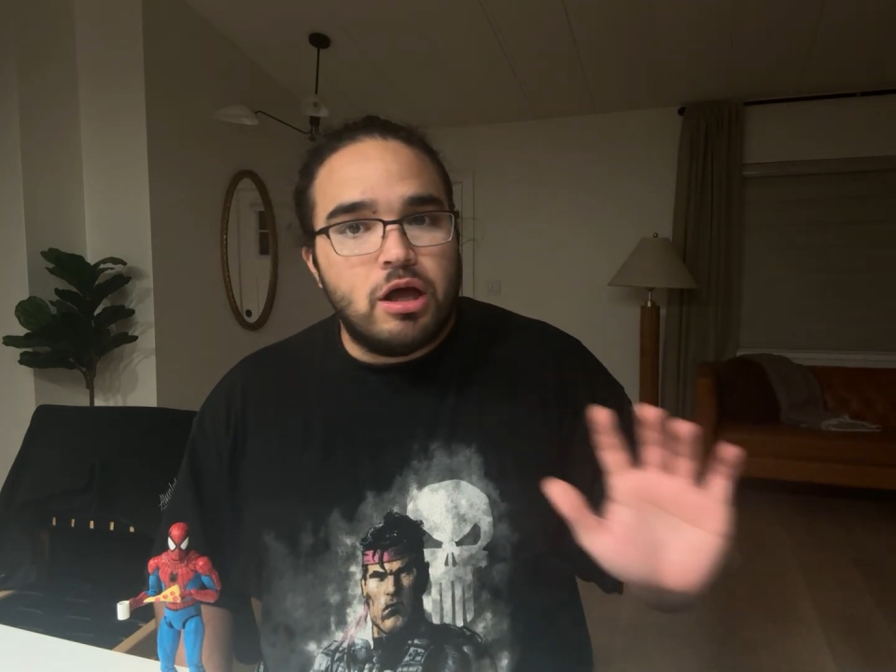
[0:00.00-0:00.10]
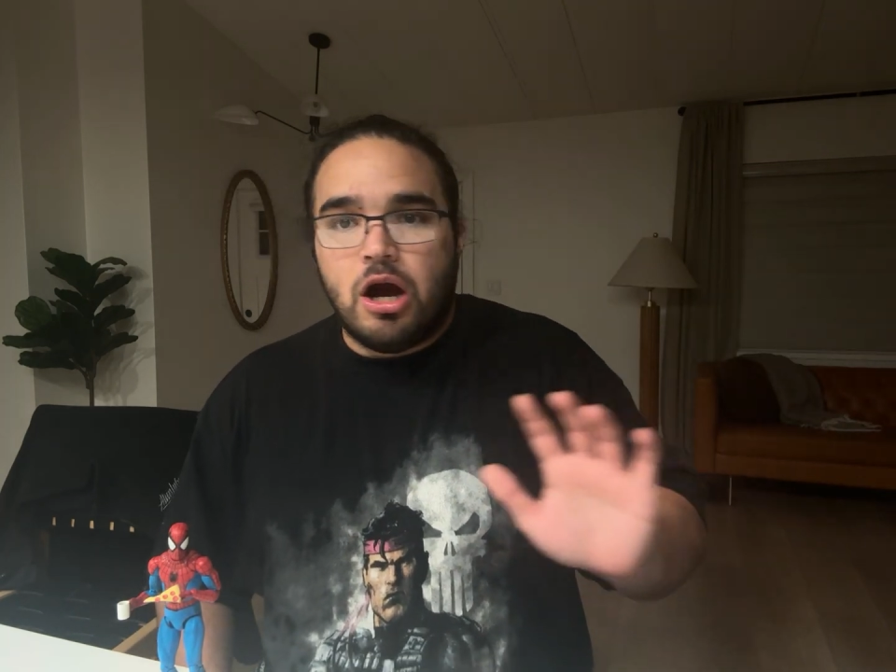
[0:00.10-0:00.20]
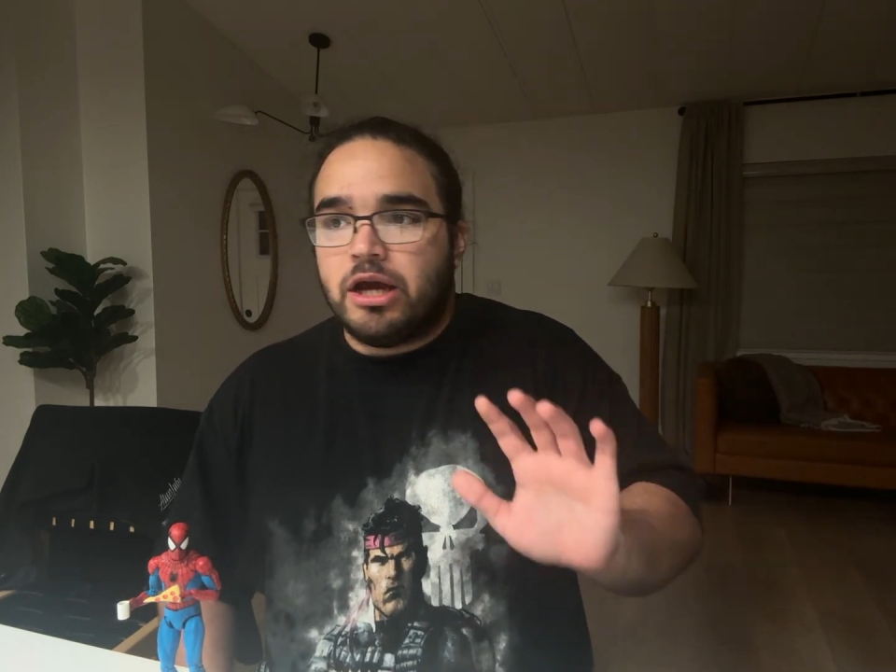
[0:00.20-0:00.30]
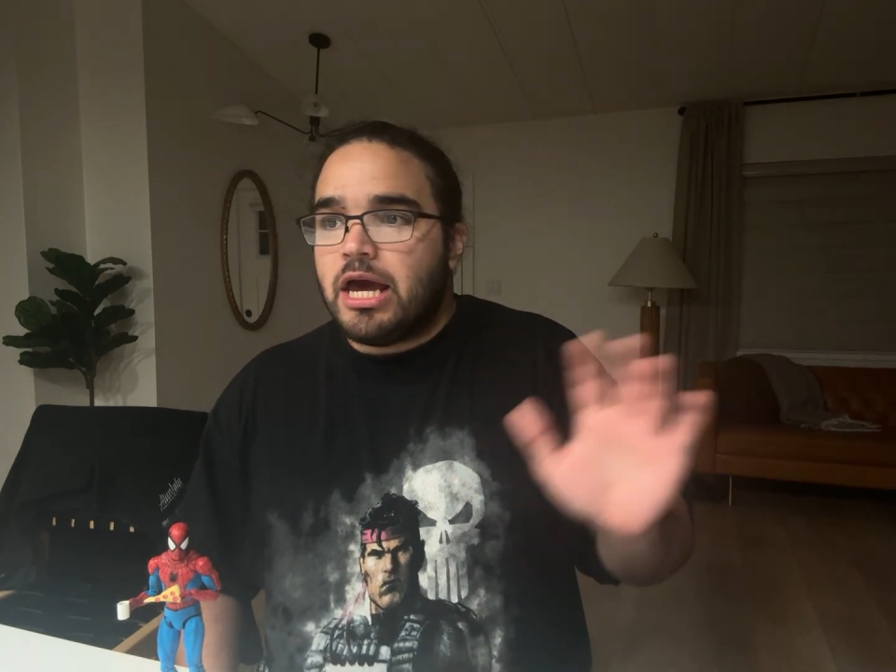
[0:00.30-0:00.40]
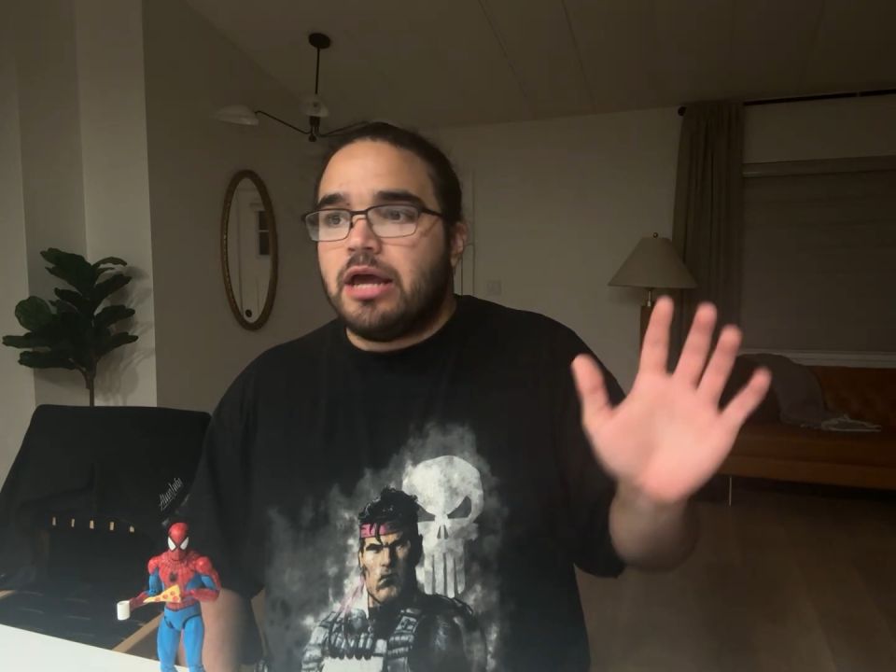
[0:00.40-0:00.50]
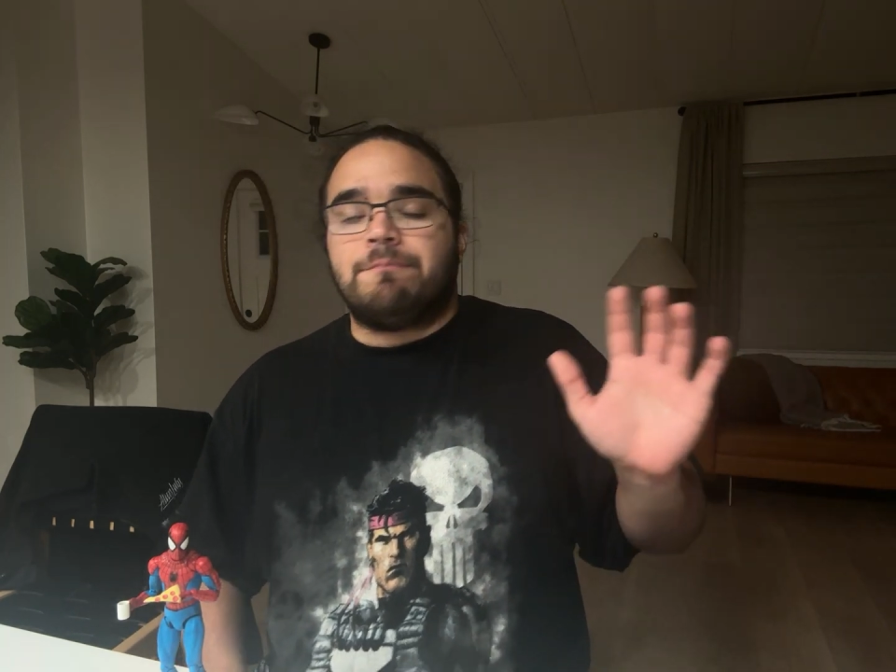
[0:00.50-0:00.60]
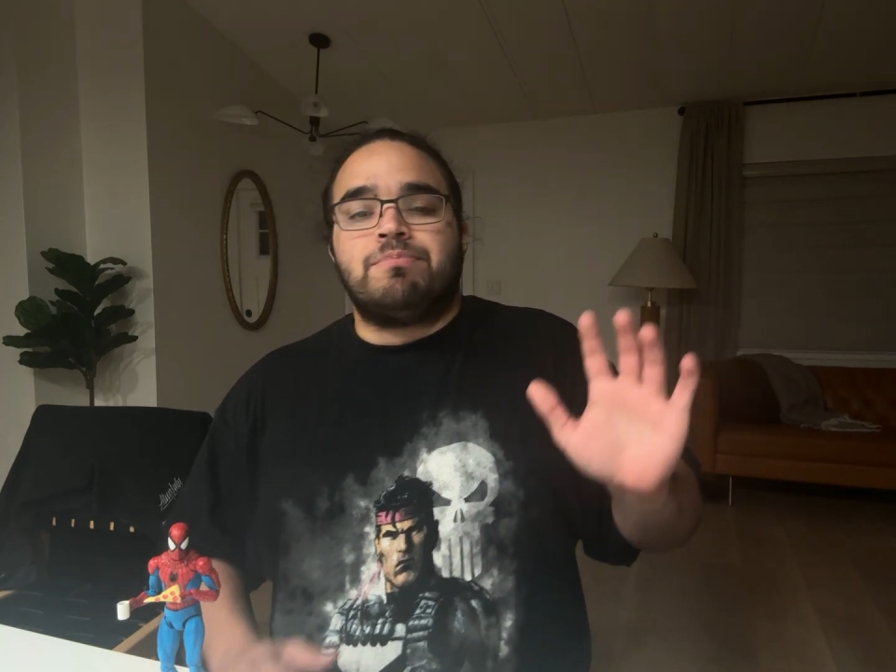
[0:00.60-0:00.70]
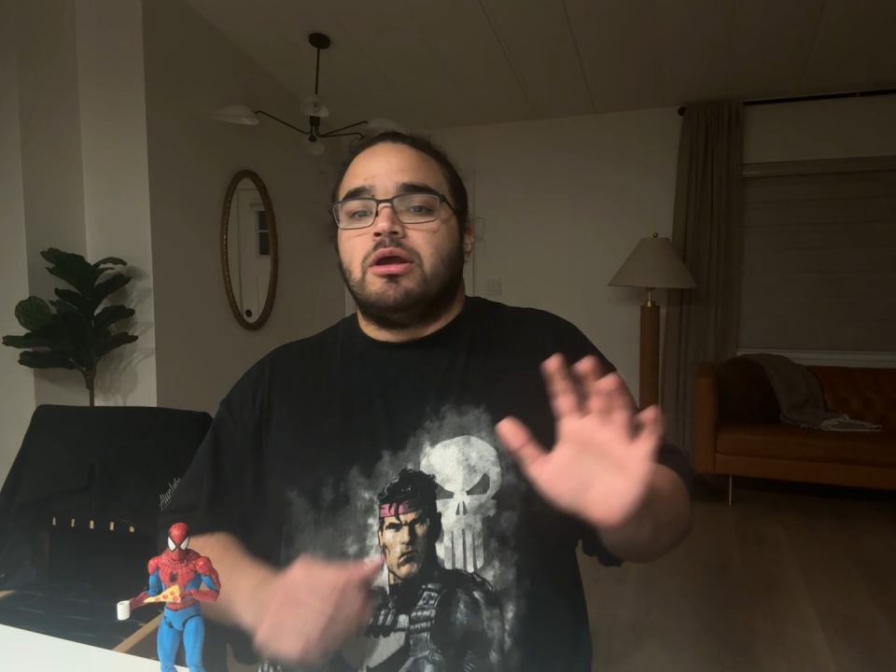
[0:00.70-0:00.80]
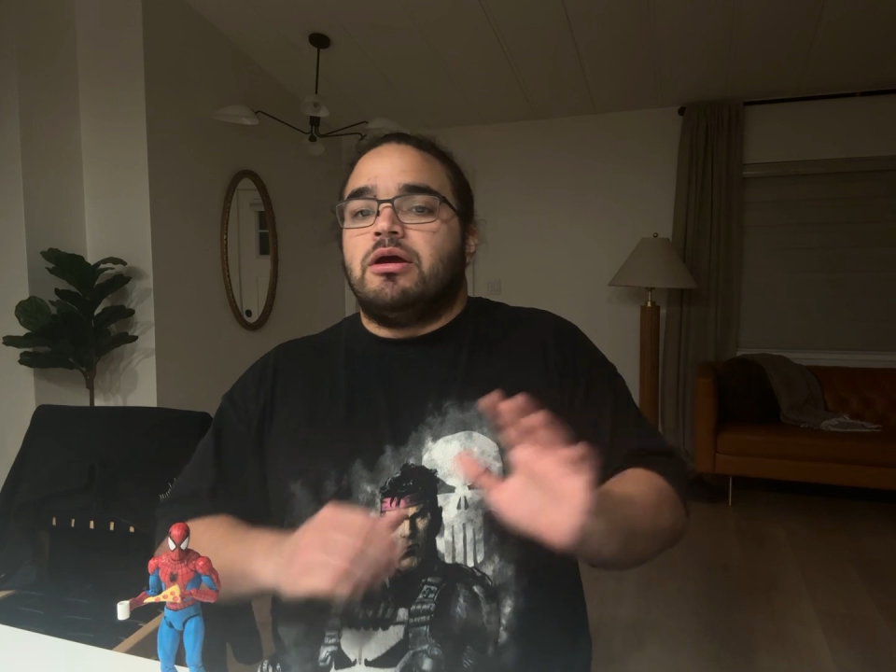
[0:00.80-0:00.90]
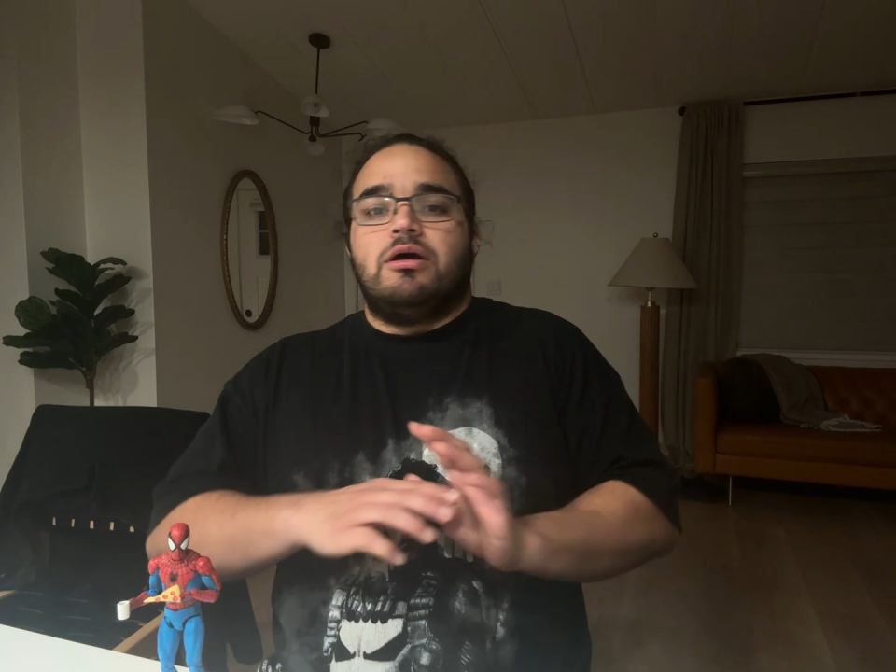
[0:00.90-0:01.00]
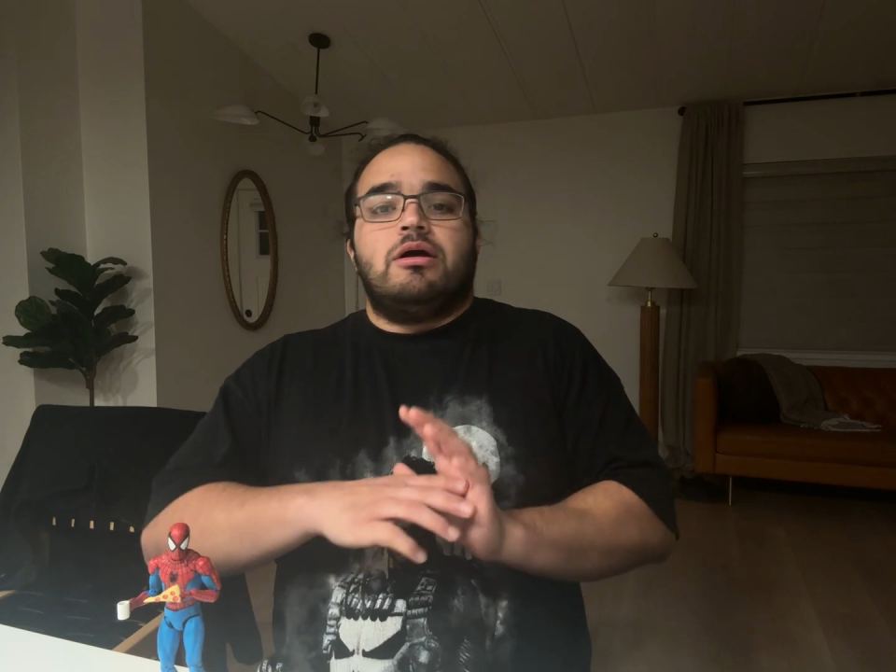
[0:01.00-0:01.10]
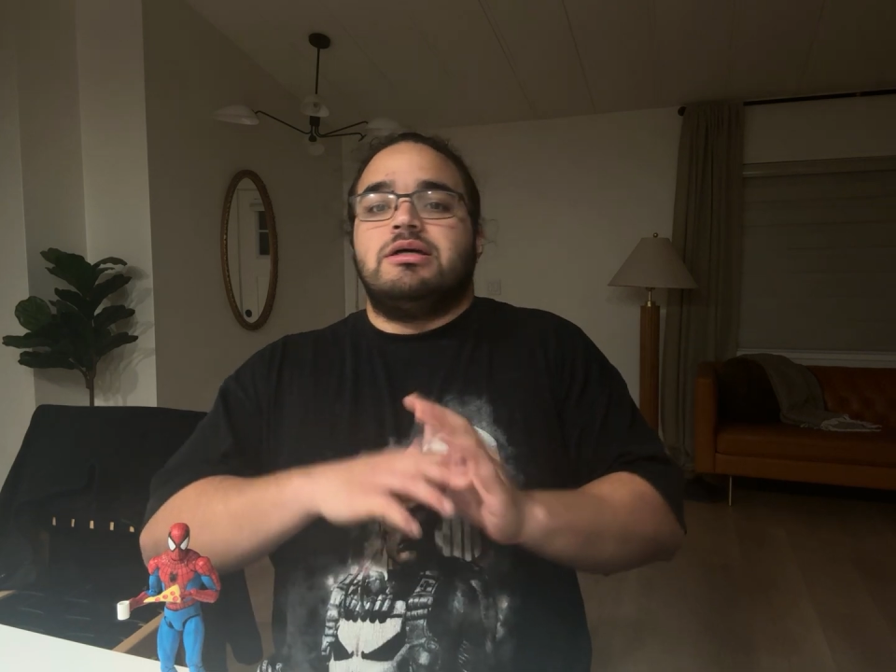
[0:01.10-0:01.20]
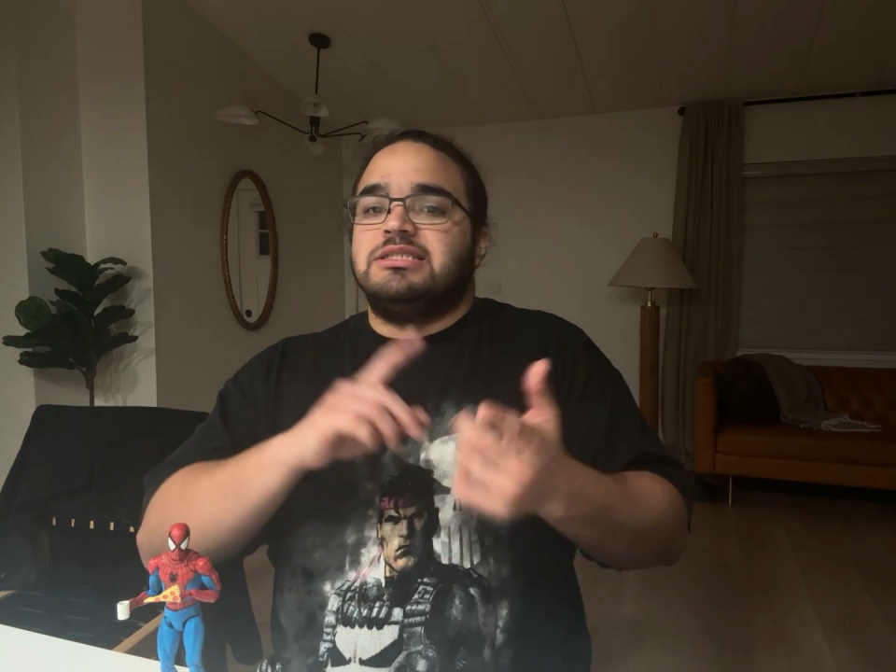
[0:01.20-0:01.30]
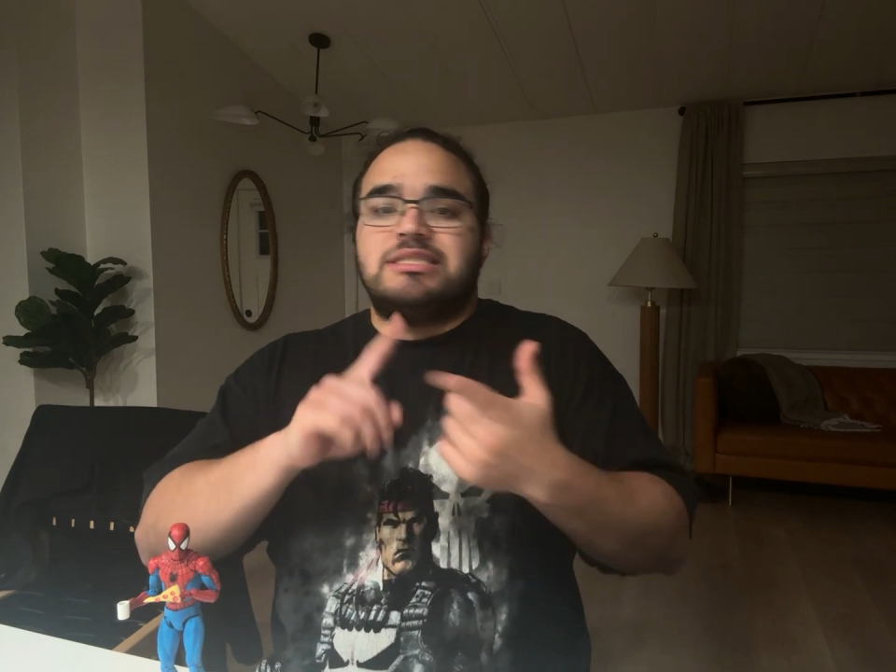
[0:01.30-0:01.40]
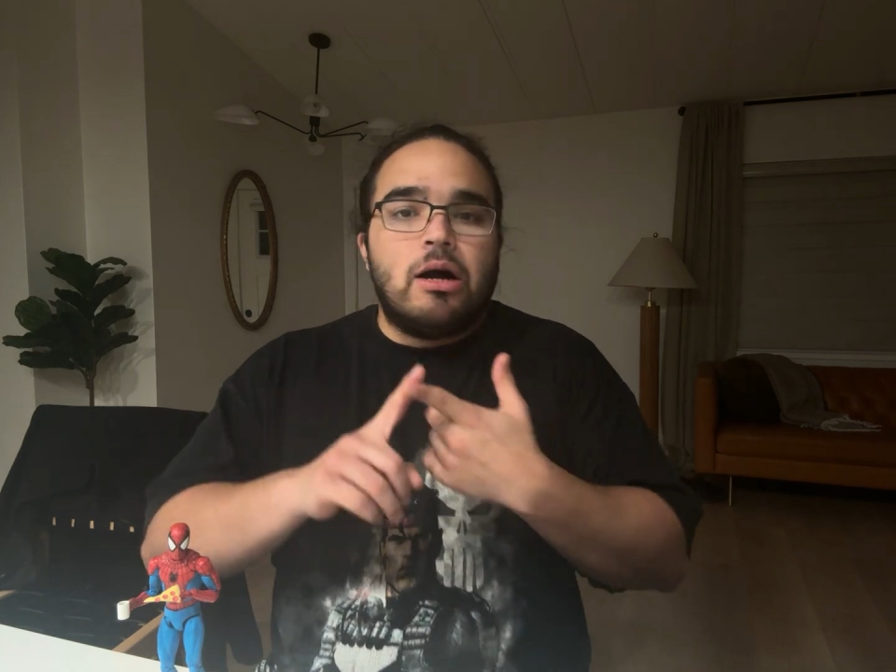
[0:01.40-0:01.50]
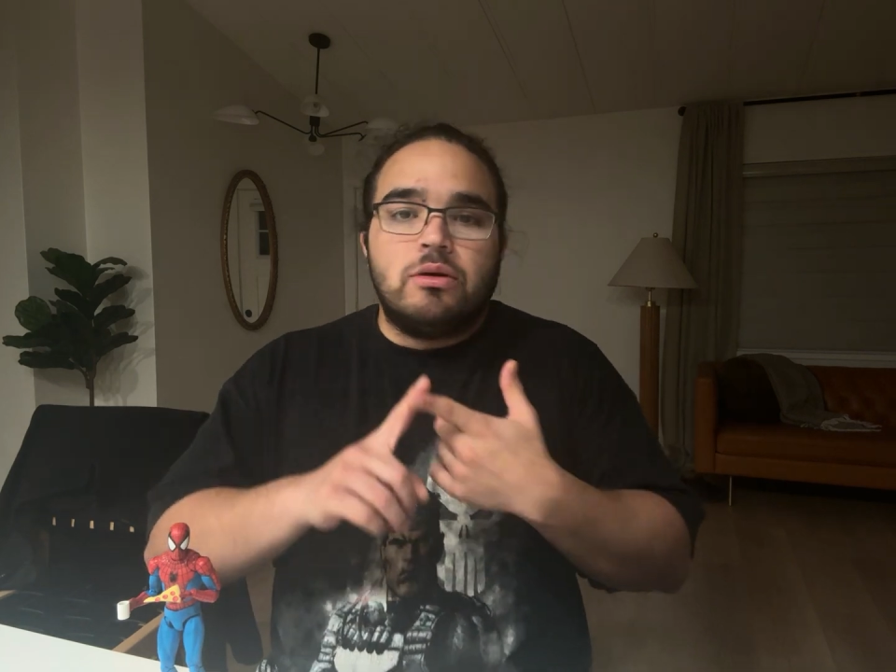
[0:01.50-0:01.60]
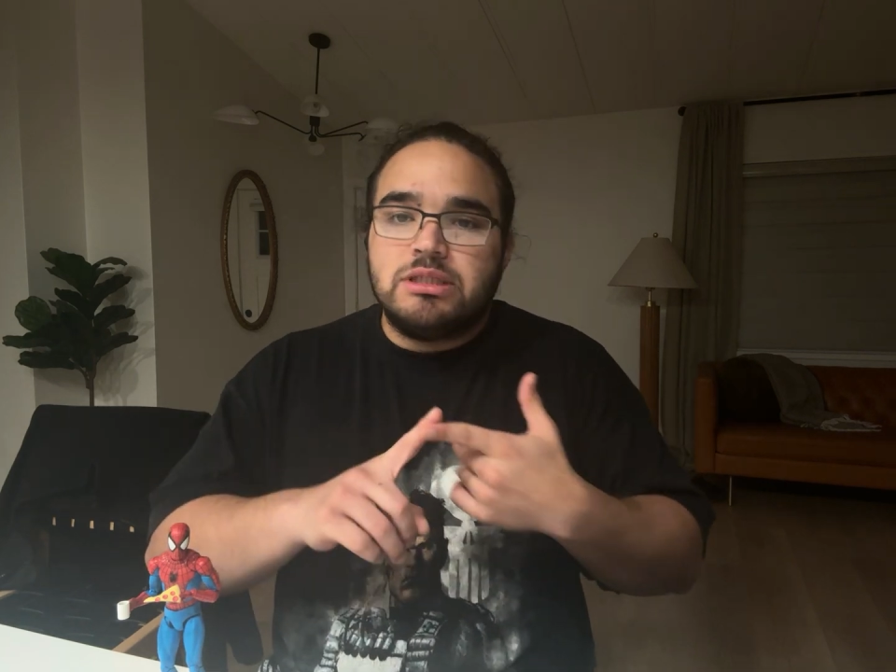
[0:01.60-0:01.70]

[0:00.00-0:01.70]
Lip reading: Again, sound